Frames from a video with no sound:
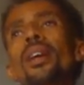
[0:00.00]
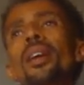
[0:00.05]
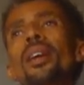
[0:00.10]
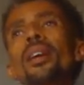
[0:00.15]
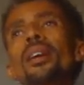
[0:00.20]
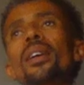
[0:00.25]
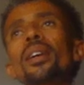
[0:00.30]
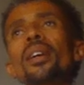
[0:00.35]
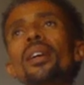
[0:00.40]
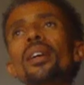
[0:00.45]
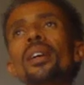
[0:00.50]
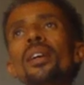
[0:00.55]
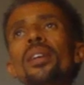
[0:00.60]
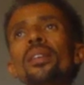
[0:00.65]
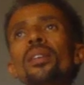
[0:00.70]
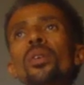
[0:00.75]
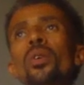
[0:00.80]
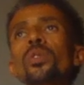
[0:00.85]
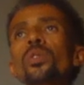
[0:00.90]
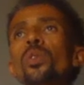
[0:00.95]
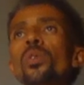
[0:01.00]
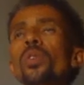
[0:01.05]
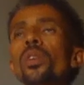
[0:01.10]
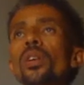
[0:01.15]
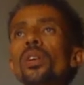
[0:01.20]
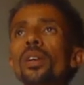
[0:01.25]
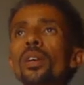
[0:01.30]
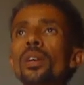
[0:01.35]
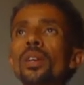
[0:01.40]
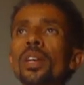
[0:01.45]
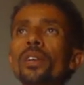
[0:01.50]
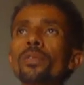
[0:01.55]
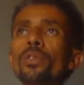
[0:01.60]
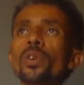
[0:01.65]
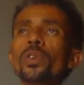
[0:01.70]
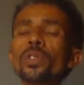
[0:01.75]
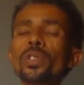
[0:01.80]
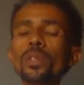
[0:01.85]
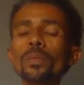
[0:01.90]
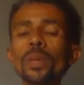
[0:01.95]
And also
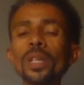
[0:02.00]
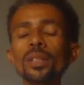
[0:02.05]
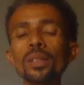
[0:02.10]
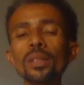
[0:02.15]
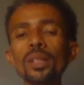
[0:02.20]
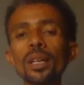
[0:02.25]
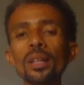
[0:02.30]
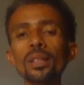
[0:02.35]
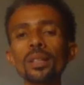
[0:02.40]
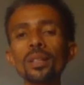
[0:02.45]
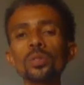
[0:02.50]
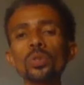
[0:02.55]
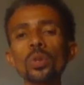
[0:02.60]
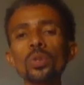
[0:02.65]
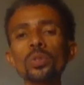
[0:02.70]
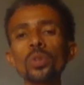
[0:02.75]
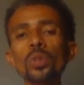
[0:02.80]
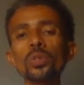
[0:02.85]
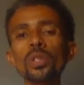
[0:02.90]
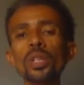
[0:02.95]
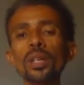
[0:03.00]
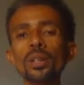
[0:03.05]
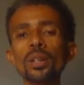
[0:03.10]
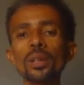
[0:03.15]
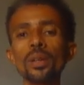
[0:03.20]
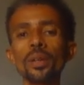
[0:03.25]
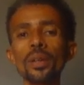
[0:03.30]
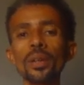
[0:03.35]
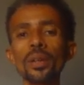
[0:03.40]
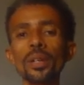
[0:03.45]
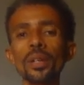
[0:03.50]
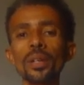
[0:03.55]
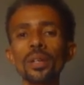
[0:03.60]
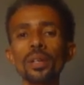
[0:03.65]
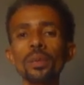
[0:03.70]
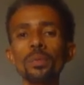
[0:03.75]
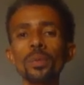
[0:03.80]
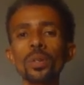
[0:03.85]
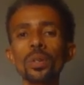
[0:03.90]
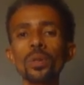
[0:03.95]
reinforcement techniques also
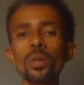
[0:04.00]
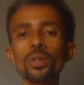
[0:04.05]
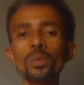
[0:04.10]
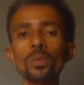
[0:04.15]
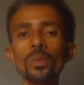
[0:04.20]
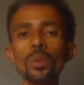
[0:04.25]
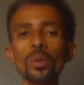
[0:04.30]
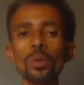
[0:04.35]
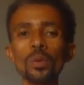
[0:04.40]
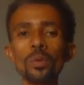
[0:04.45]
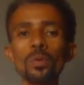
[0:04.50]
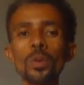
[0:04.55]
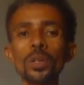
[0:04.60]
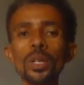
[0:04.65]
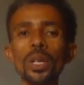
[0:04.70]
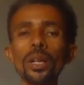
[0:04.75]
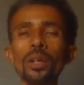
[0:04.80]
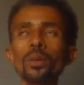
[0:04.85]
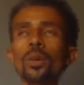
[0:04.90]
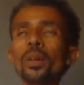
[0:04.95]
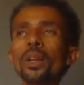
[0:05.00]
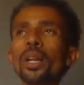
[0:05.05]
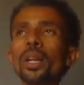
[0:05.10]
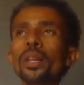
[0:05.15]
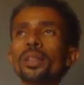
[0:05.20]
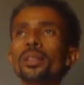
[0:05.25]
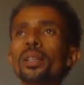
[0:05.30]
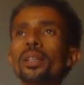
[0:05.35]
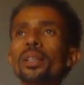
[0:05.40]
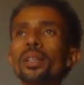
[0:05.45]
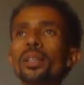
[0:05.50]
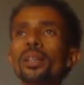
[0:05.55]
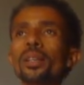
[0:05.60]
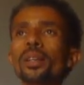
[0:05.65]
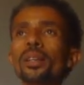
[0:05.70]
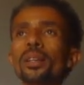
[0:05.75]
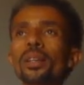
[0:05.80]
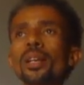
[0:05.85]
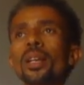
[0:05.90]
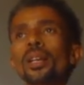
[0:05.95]
there, because model collecting
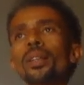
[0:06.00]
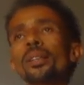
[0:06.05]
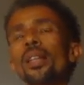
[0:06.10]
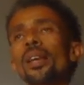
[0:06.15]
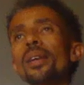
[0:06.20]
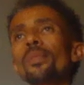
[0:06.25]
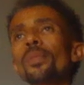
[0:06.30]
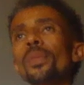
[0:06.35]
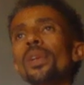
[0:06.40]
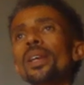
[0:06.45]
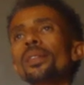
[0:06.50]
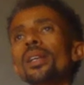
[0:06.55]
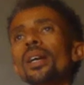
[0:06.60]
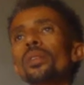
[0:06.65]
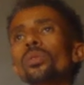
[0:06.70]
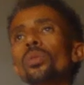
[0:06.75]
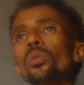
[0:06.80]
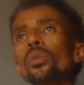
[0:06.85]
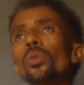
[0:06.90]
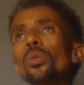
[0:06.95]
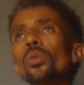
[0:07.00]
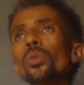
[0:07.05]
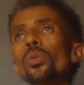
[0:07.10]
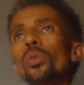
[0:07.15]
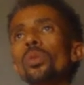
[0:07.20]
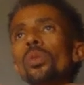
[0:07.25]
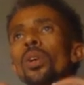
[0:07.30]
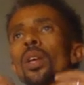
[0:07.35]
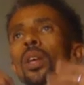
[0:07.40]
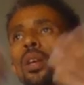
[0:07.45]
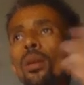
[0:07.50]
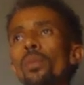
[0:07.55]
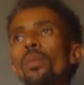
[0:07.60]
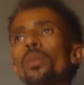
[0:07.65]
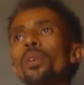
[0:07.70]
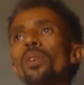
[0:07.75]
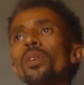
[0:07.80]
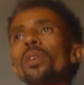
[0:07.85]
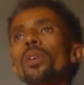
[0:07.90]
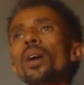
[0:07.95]
real-time data to
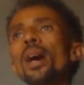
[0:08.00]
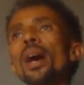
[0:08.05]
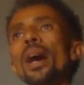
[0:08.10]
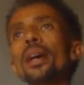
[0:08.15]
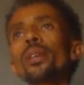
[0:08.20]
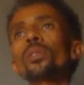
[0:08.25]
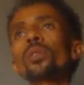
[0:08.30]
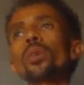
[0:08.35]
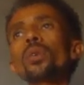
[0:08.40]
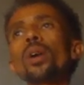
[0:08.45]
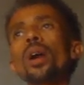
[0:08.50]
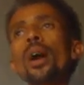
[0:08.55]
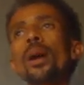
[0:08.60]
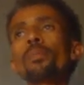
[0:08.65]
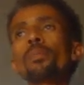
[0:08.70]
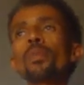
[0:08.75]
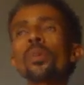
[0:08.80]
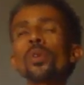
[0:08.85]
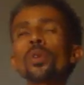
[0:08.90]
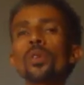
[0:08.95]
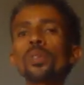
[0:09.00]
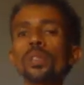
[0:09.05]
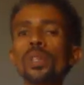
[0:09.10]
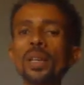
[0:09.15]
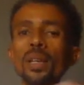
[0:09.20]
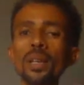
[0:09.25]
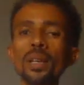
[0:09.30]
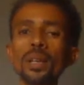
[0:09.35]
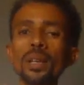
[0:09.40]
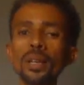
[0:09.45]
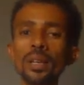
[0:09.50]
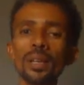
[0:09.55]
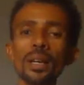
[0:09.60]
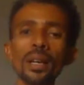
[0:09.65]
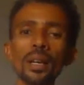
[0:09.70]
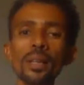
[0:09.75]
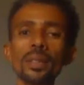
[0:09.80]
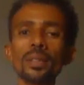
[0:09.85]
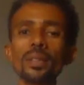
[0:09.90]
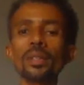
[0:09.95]
act upon the
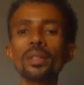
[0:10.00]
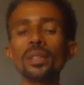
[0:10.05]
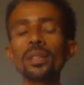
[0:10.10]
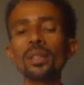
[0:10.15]
current